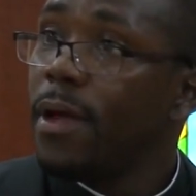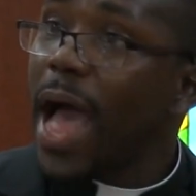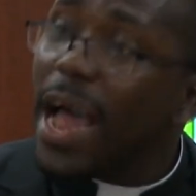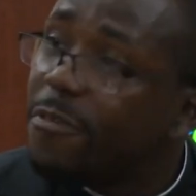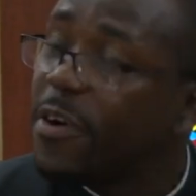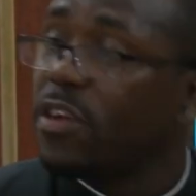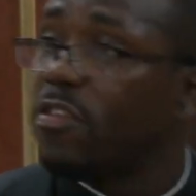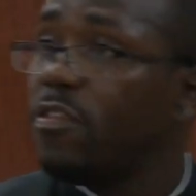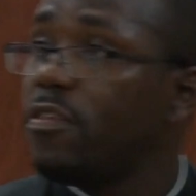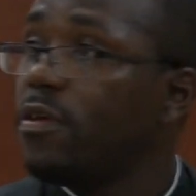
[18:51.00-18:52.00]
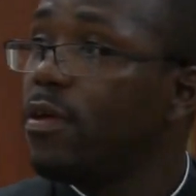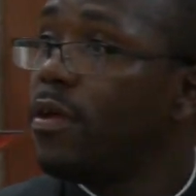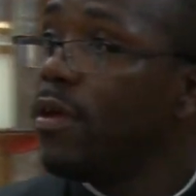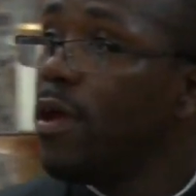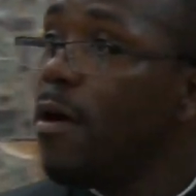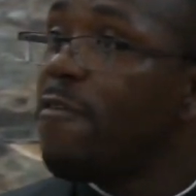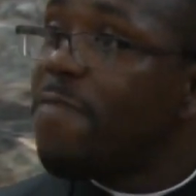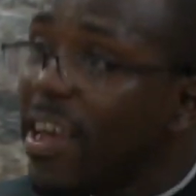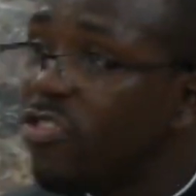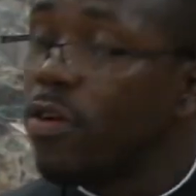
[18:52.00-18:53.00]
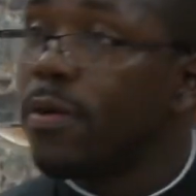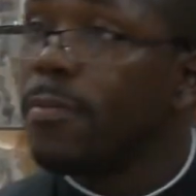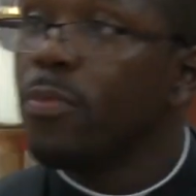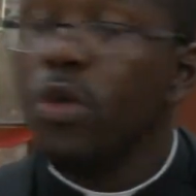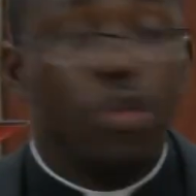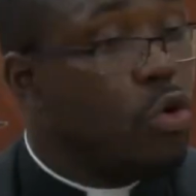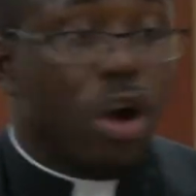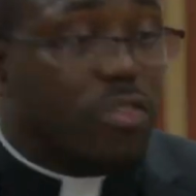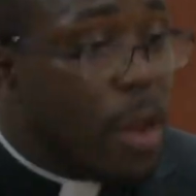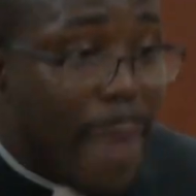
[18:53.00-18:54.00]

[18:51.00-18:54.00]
Adverts, fashion. You go to the